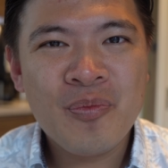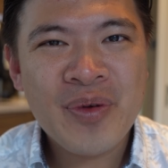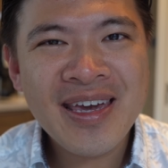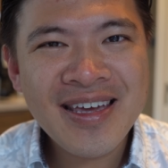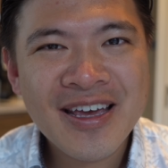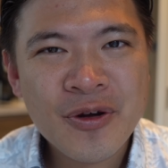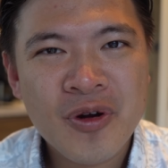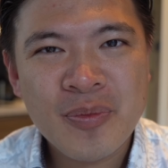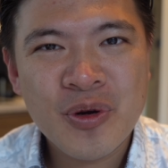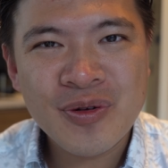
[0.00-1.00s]
Being in
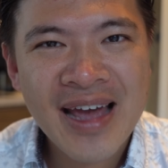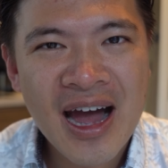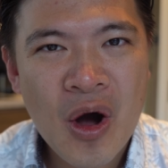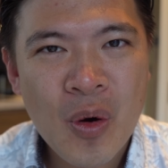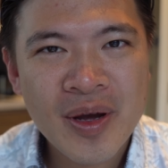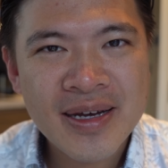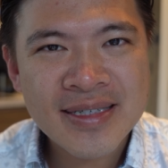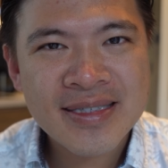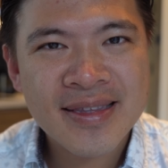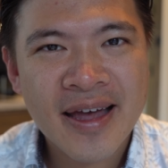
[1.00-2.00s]
crypto now
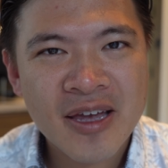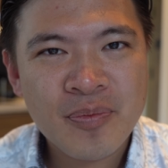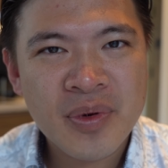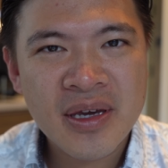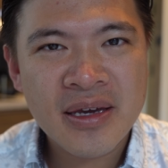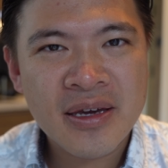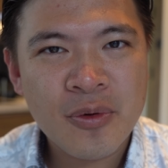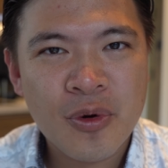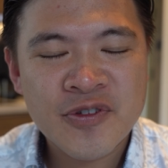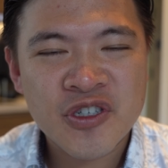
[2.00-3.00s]
is like
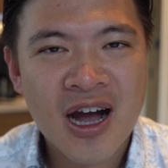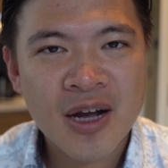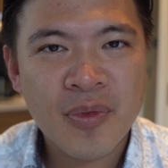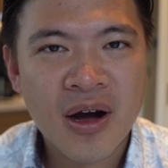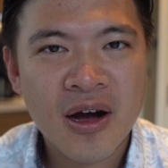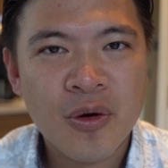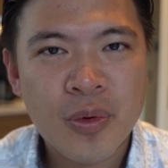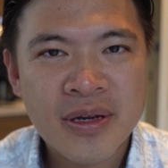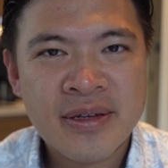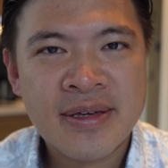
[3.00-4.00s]
being with Jack Ma
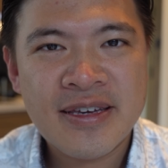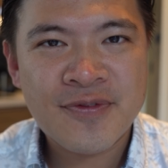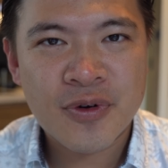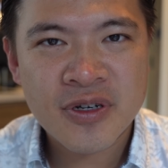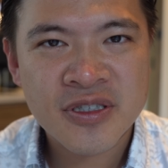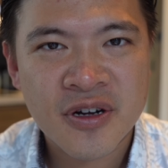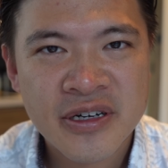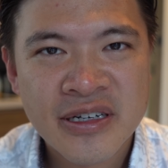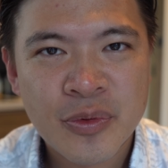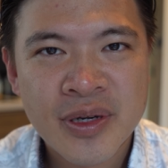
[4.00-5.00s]
when he first
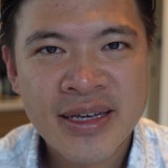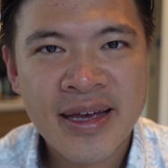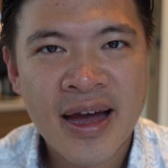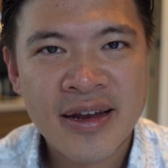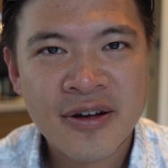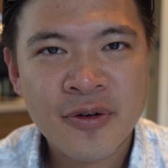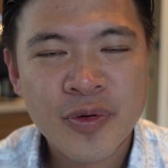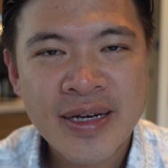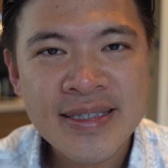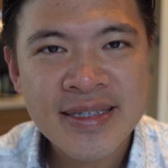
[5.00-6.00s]
started, when he had a
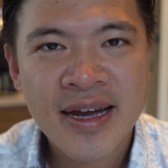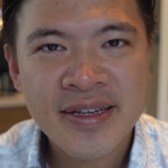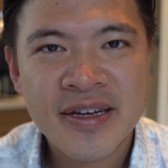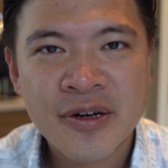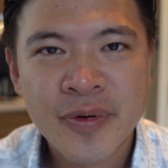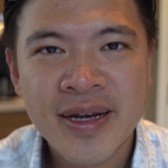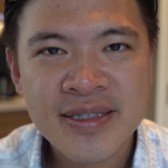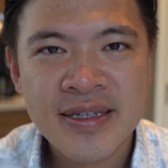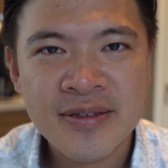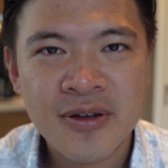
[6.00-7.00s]
crazy idea,
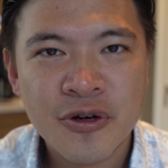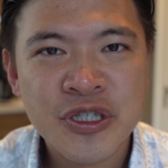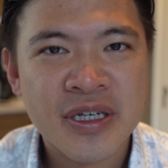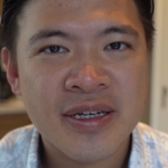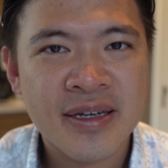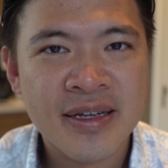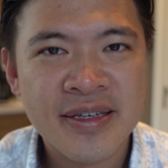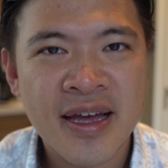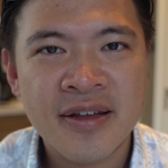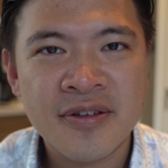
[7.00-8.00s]
crazy notion, and
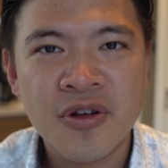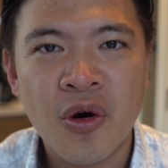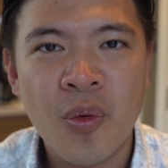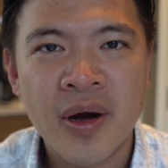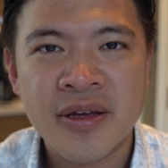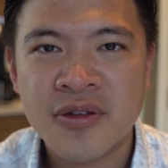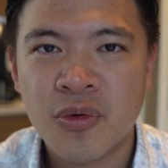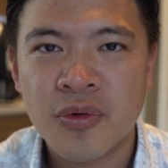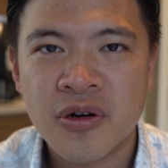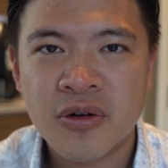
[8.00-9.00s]
yet no one in the
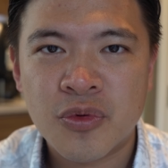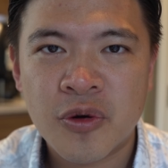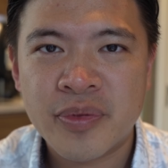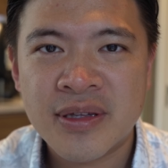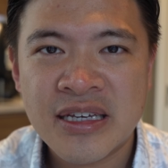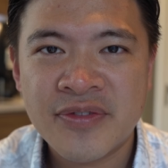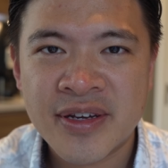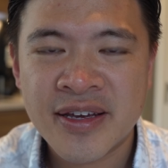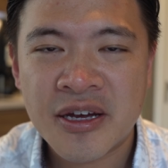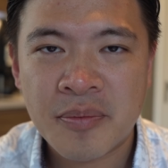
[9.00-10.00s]
world would believe
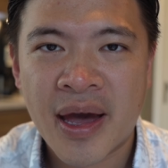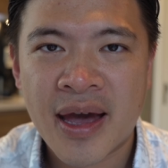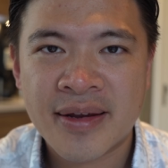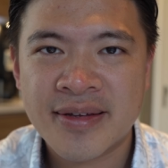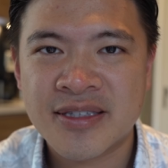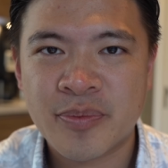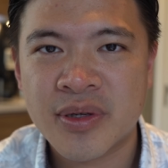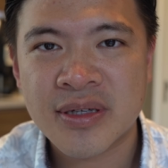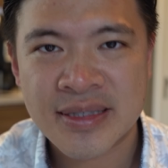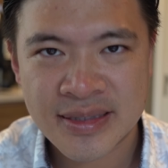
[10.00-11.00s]
in him and his
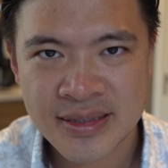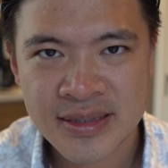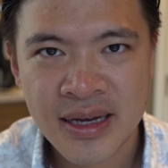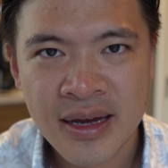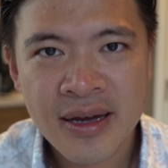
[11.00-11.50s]
abilities.